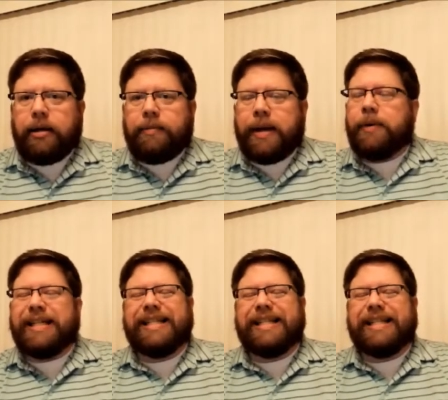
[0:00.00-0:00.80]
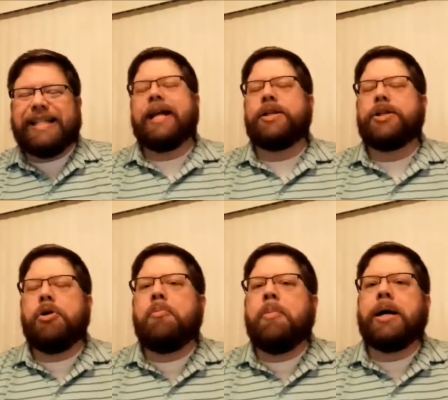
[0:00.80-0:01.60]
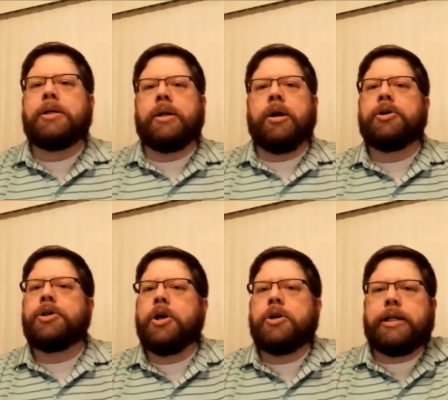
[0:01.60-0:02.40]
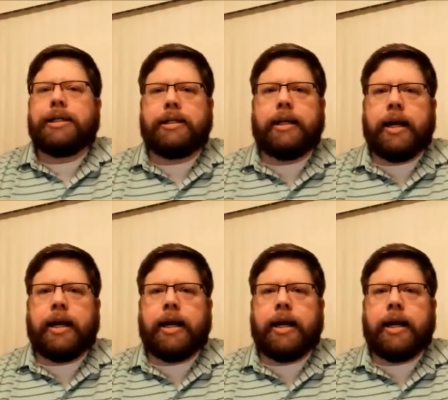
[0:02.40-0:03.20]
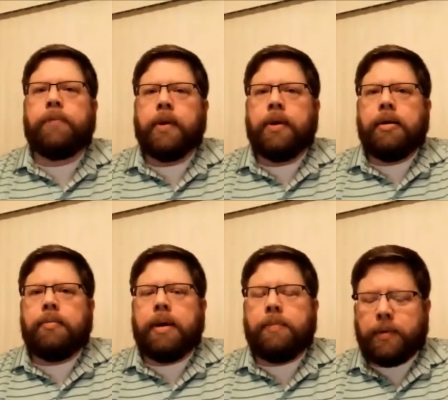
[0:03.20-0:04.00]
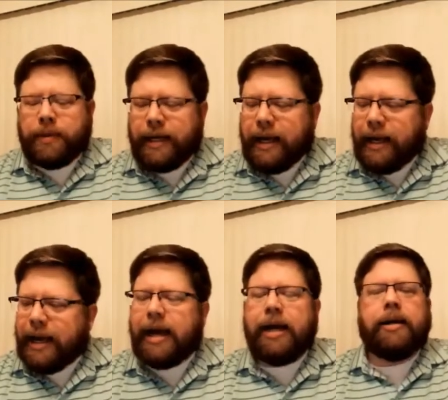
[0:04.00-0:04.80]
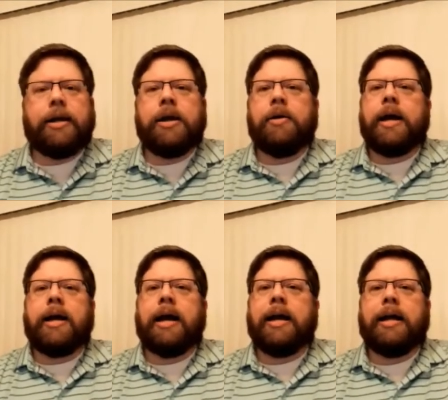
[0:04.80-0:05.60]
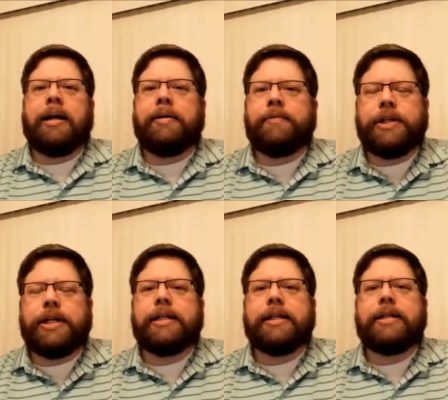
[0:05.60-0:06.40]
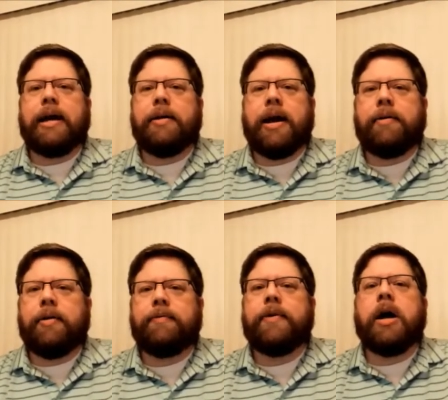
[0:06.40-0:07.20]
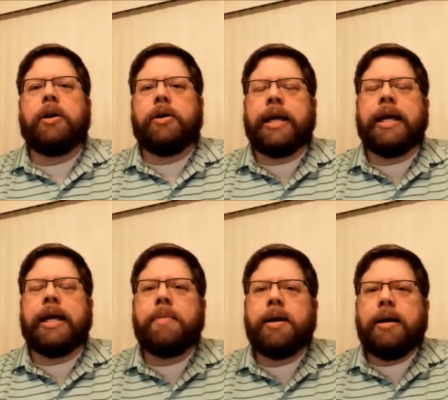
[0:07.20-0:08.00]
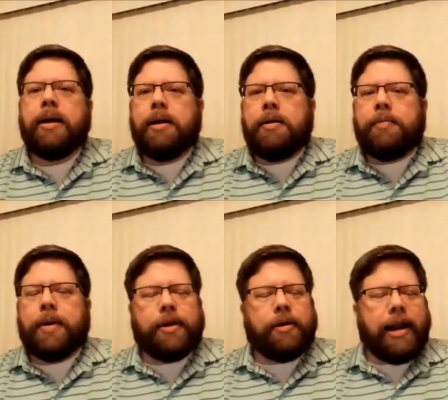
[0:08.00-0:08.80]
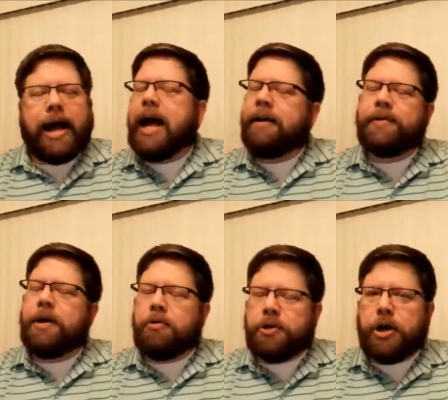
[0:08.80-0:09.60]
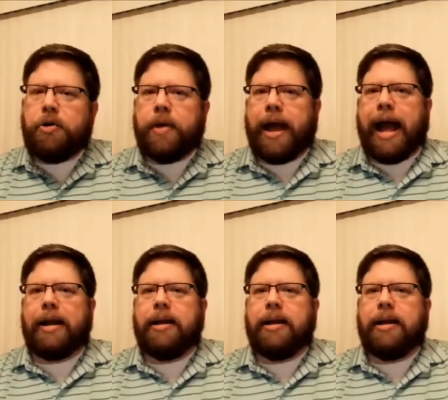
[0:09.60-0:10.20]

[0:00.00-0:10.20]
Man, we see that so much in our churches today, y'all. People say, yeah, you know, I, I love Jesus, I, I follow him, but their lives don't show that